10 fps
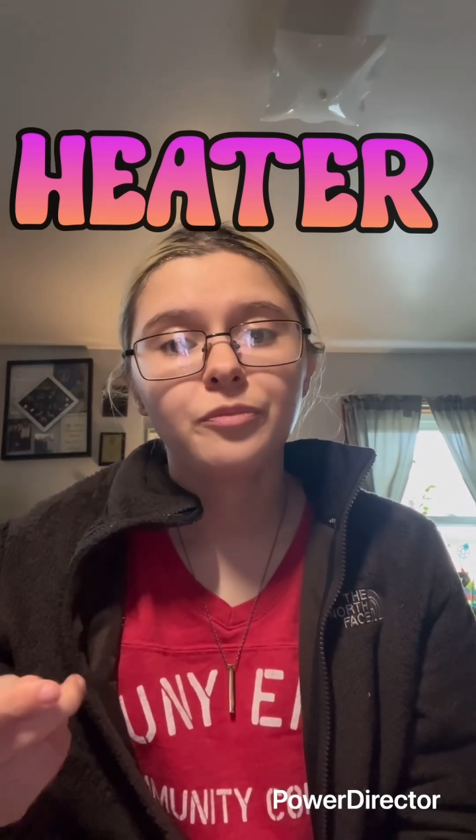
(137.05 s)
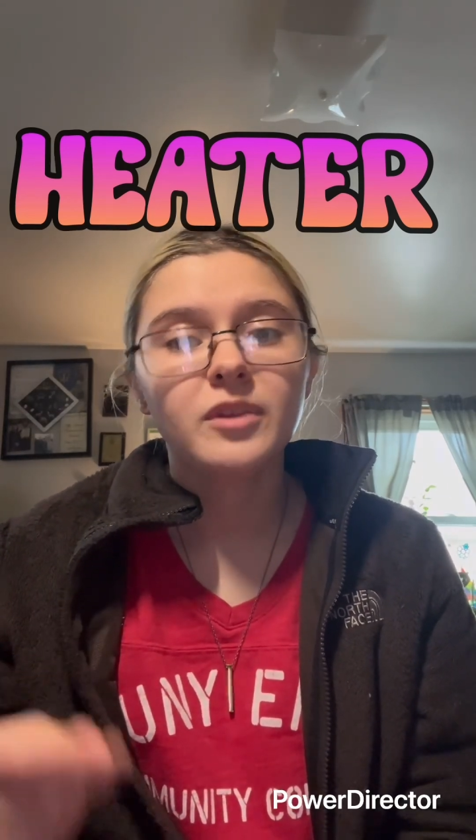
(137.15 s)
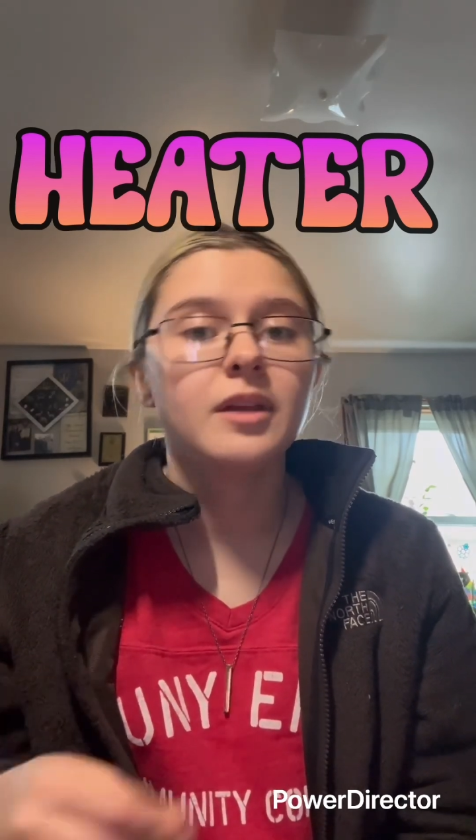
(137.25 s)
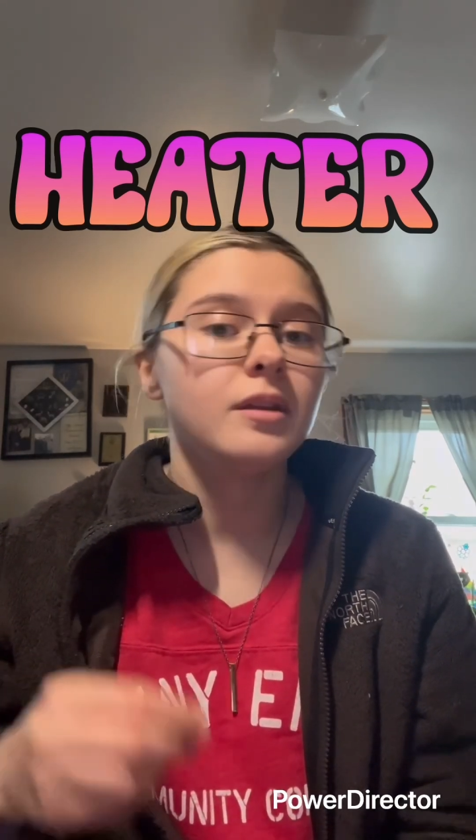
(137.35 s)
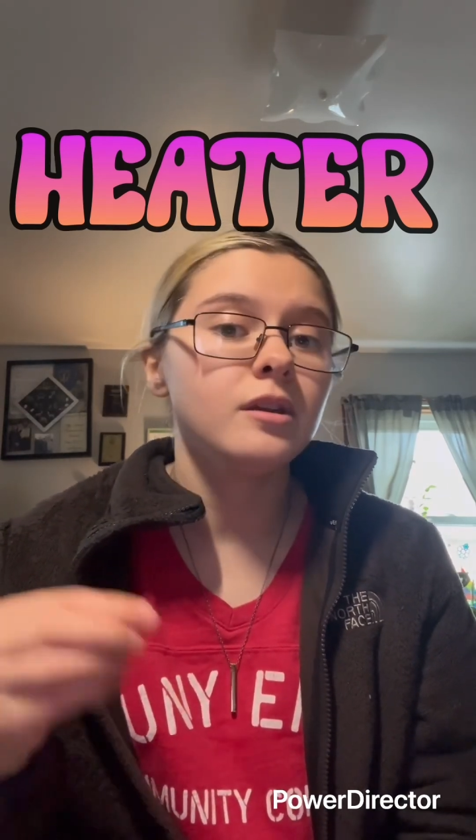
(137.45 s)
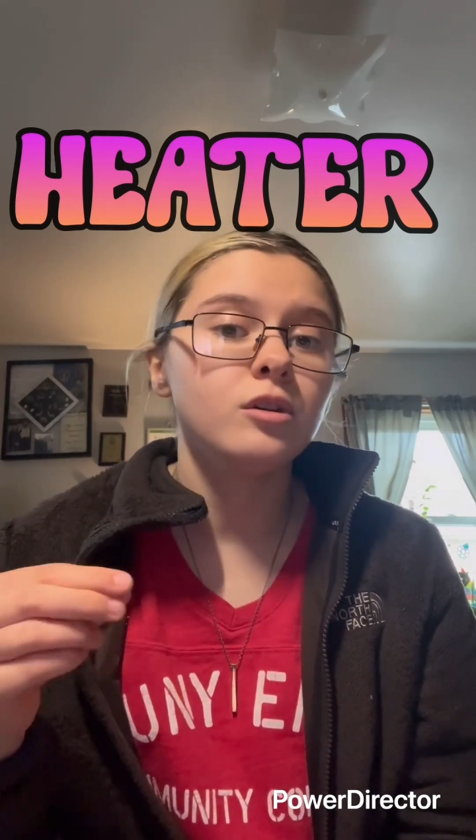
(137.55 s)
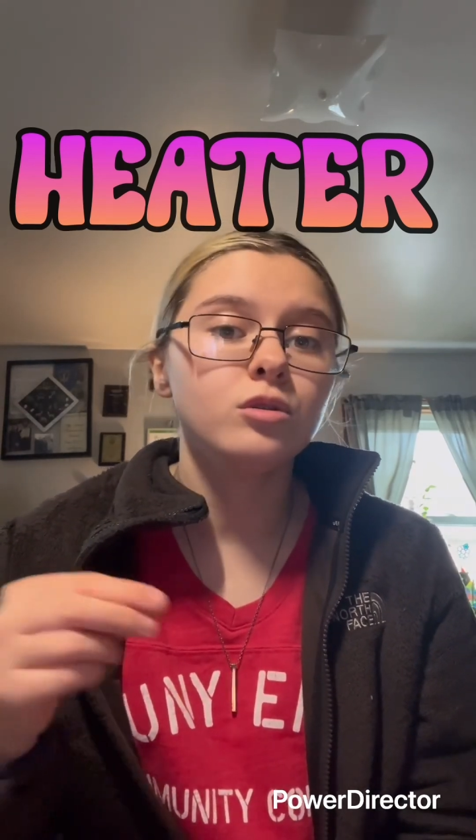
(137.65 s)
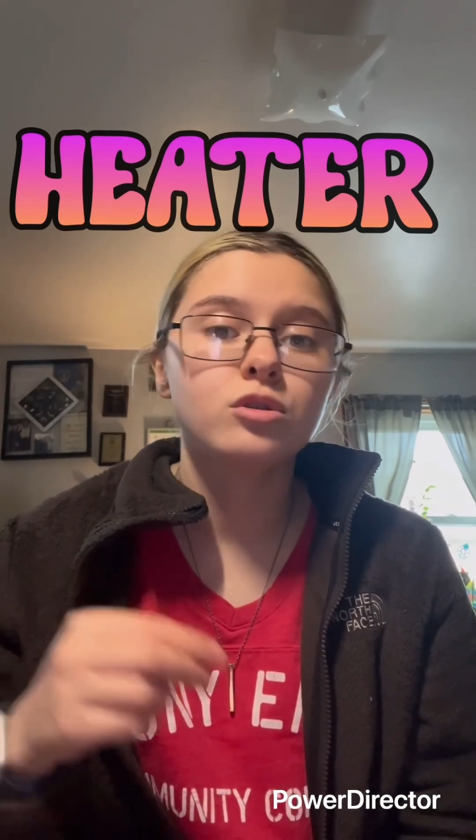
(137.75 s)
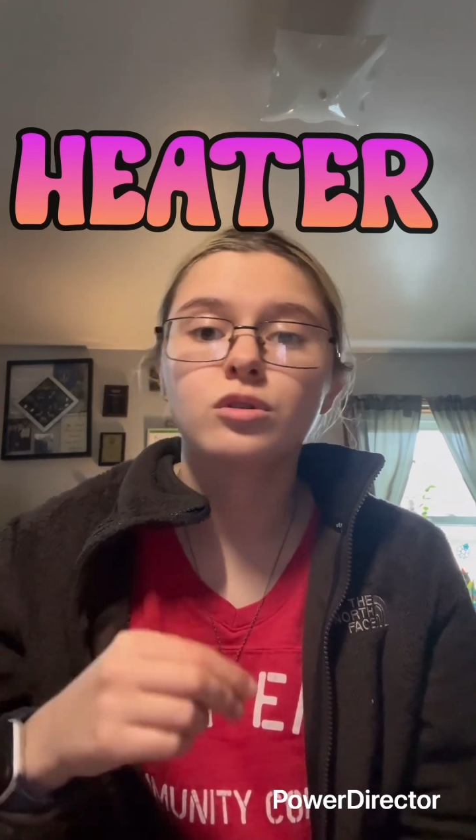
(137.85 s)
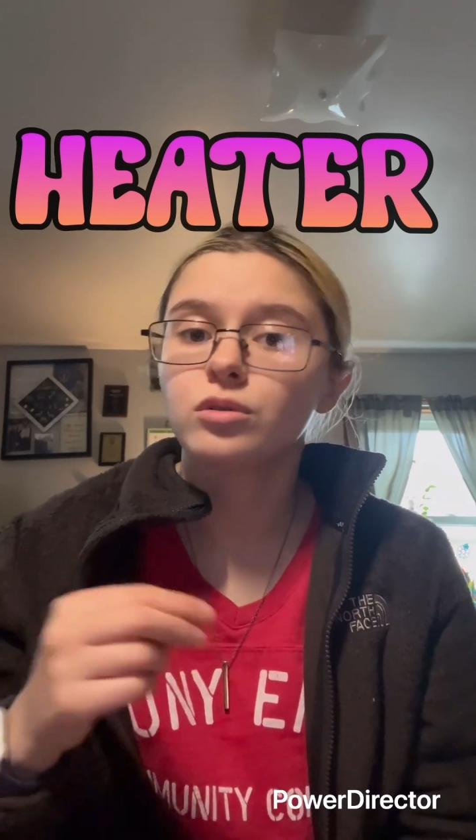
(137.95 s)
and then it will
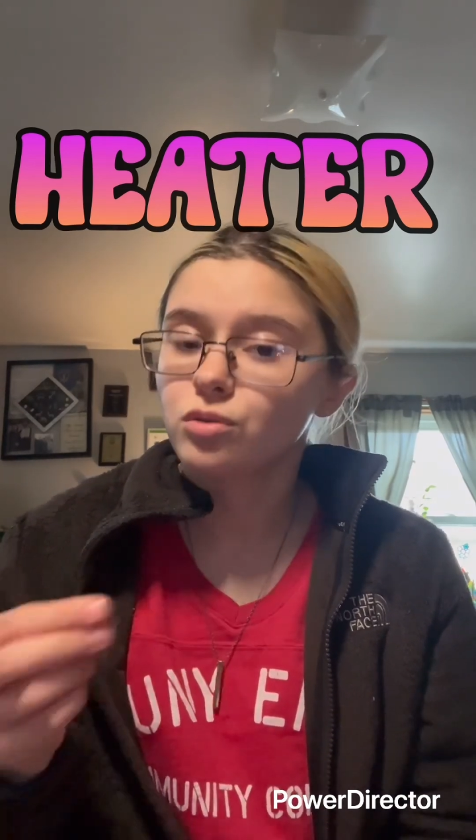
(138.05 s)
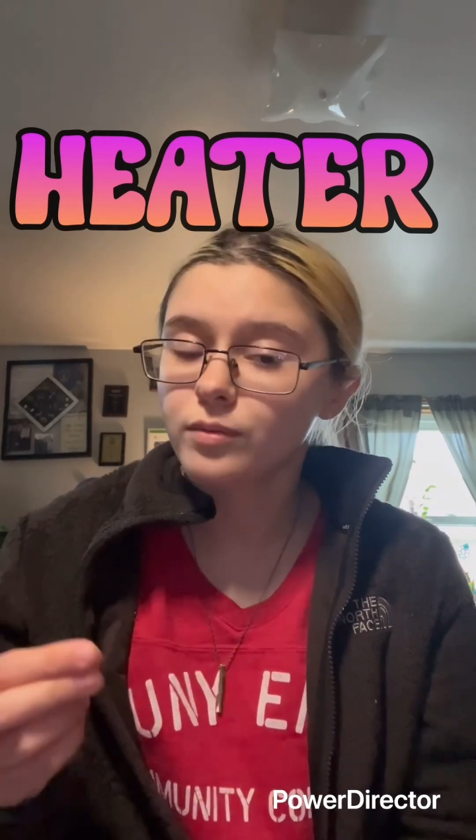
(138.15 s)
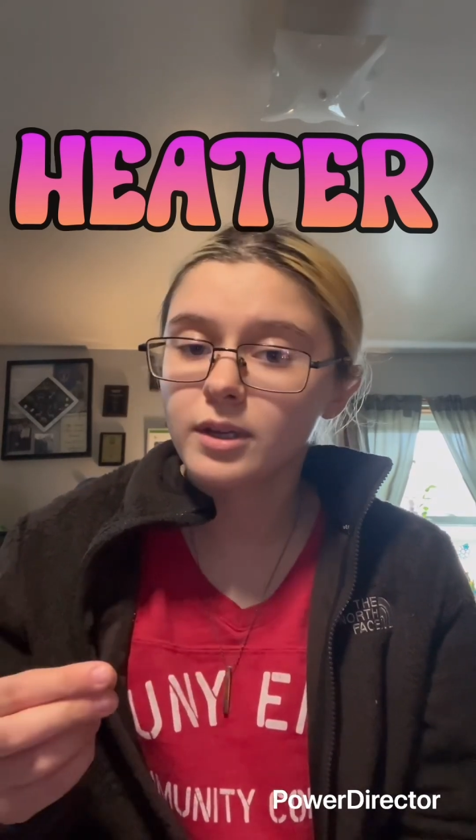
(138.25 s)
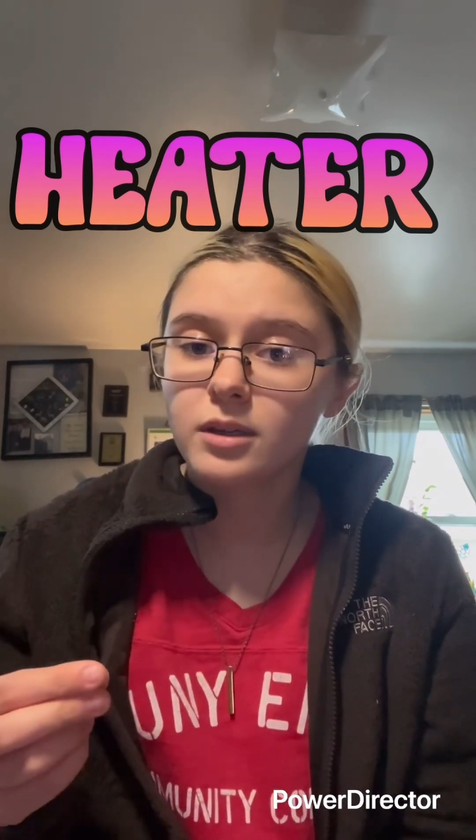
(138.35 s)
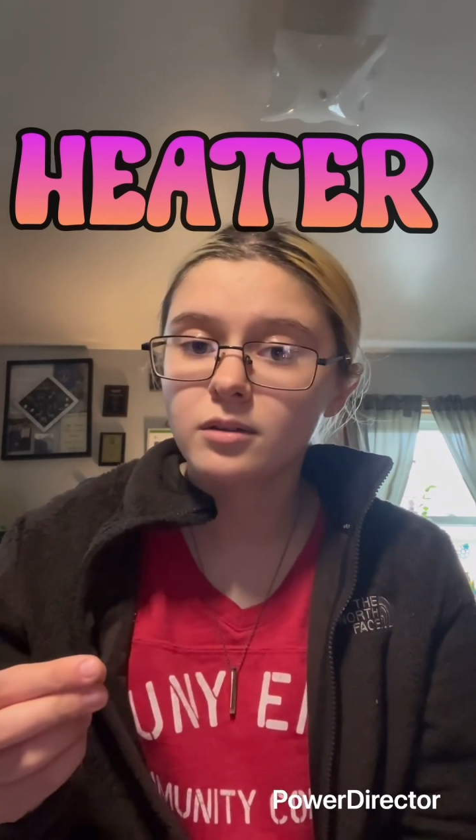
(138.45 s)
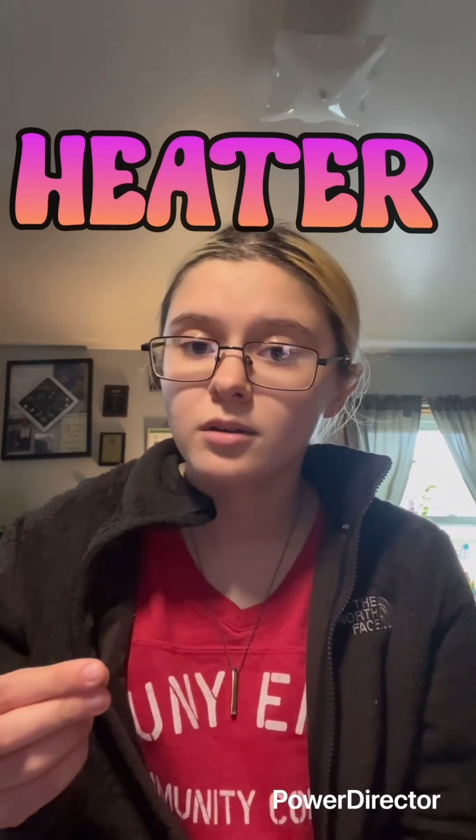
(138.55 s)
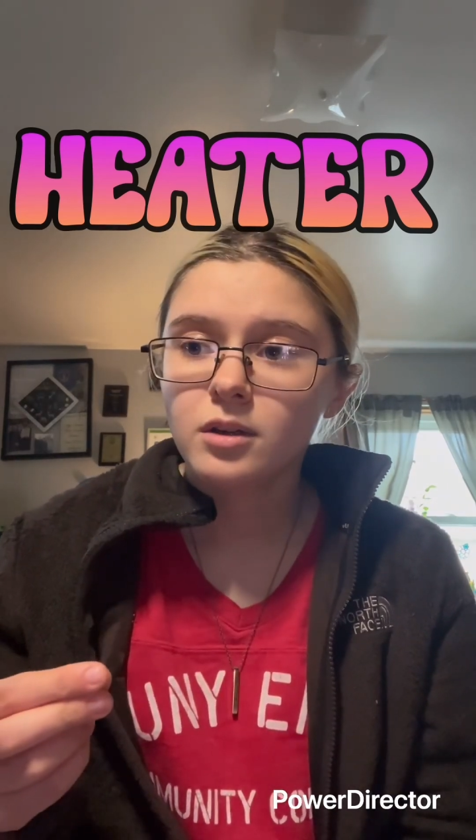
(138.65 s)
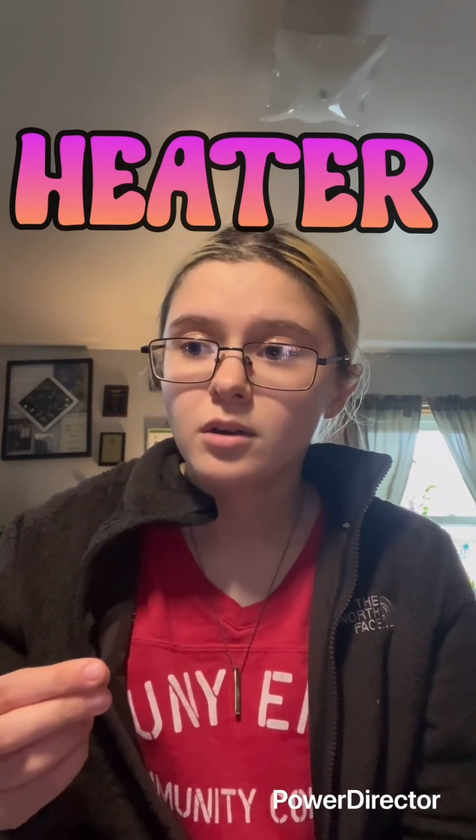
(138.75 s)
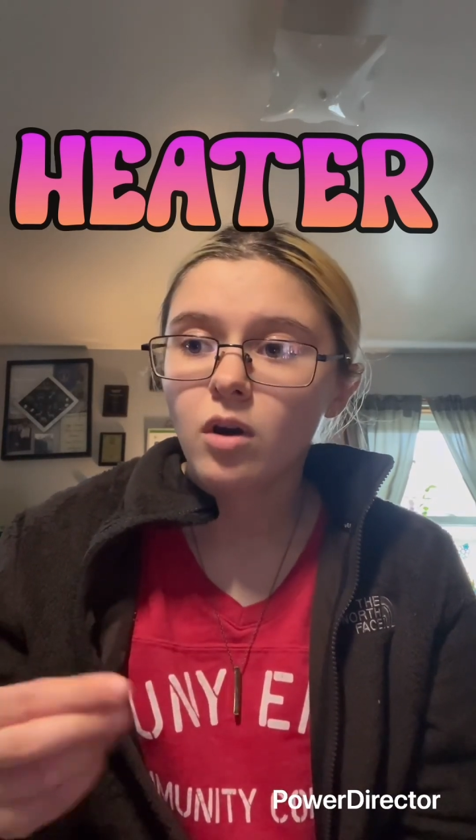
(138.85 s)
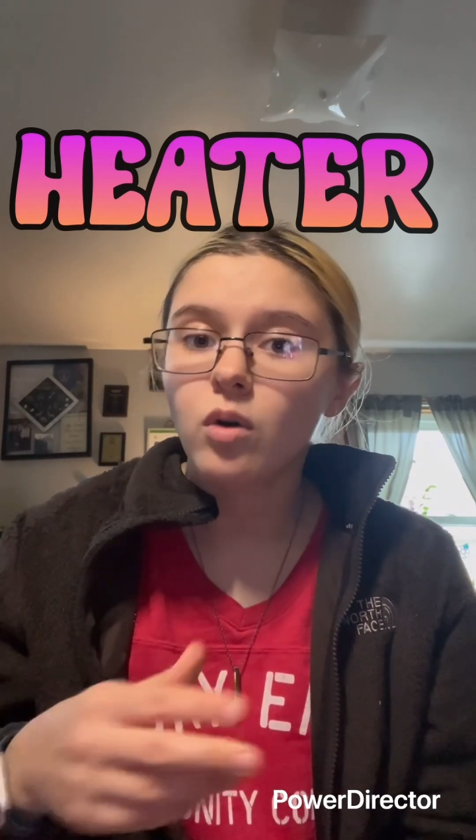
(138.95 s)
turn green
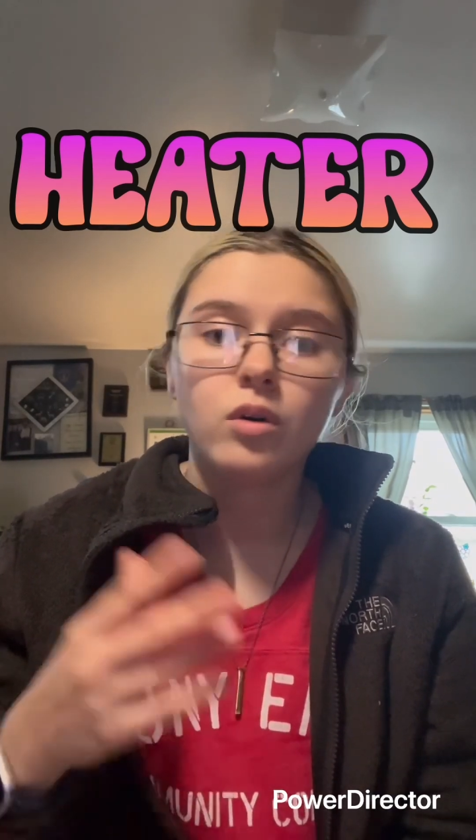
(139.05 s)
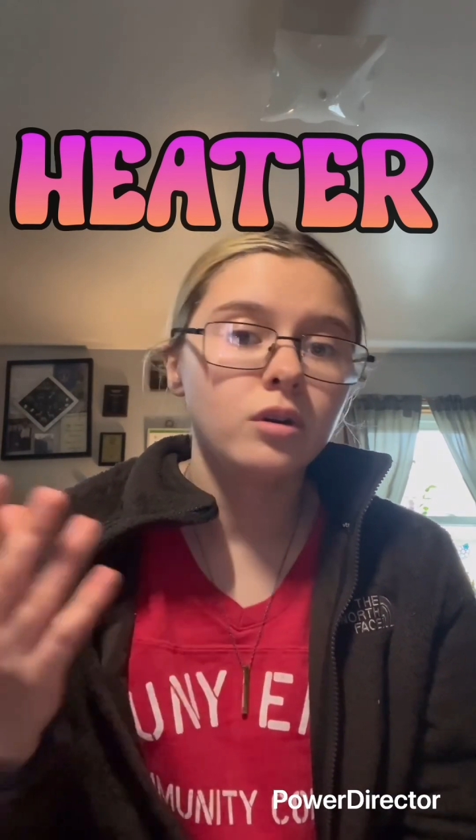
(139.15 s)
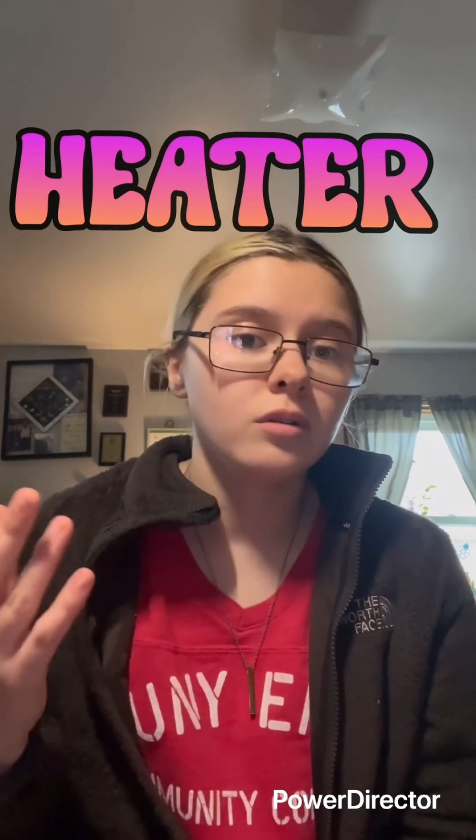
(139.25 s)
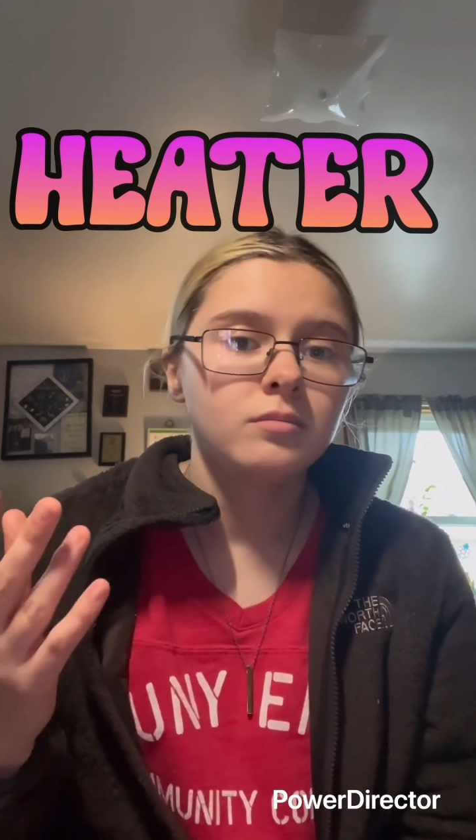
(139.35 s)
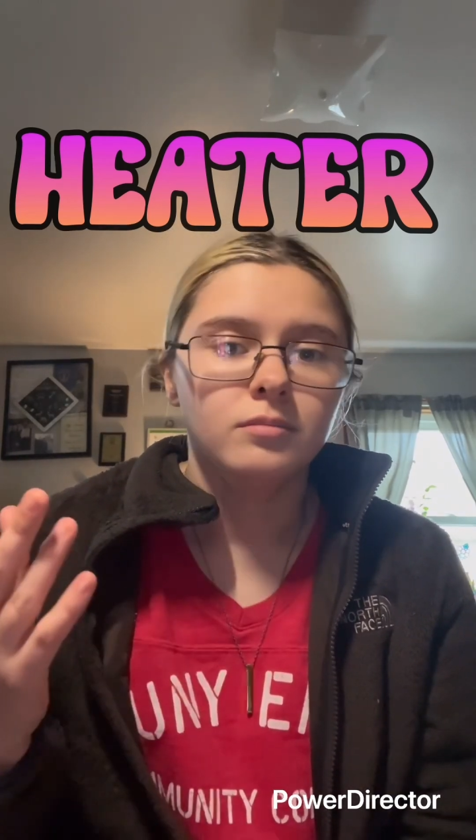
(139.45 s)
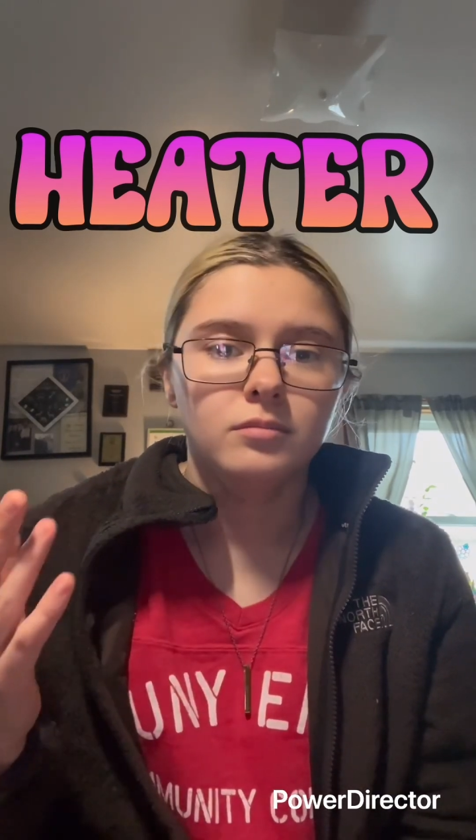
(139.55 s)
or